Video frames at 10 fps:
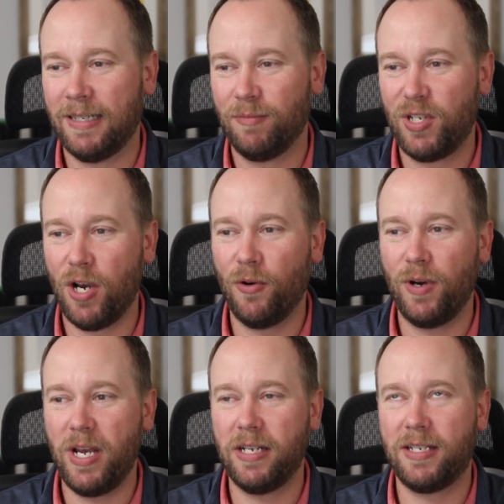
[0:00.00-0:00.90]
So
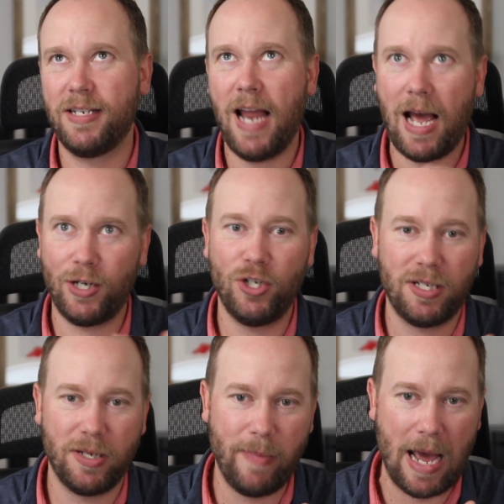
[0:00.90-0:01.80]
it's not
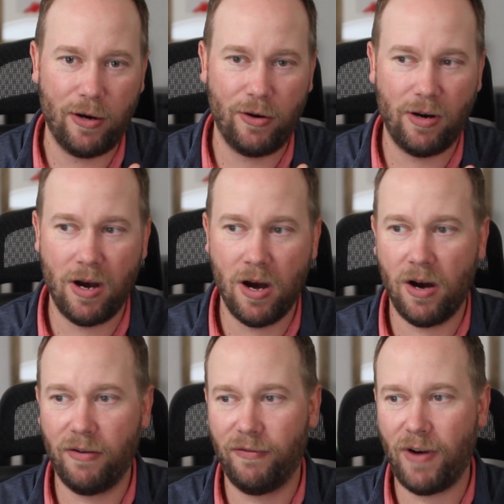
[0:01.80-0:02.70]
just a matter
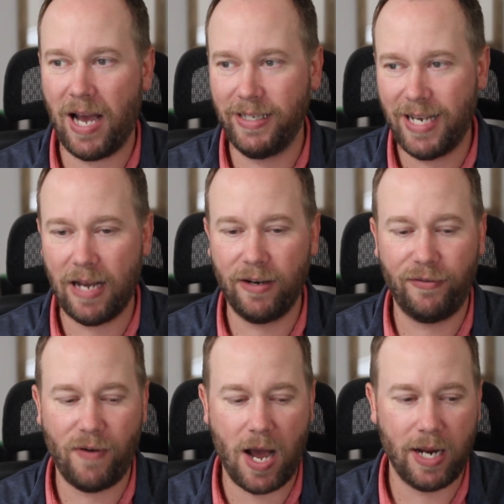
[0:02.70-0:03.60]
of
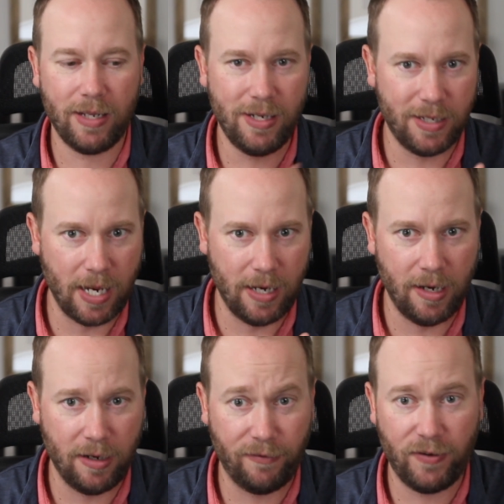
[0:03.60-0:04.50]
identifying these hidden
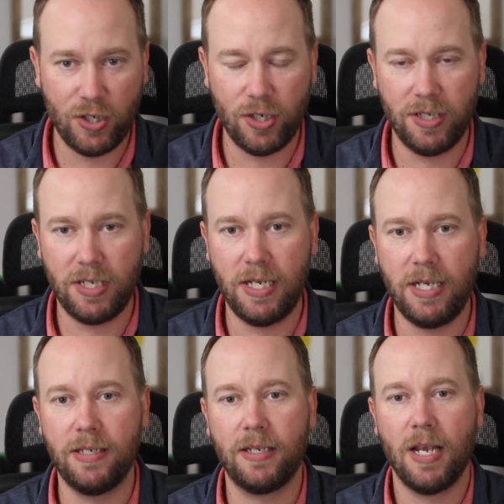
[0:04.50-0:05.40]

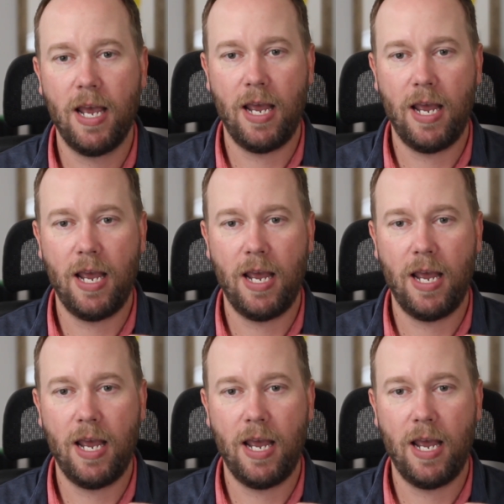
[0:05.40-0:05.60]
inefficiencies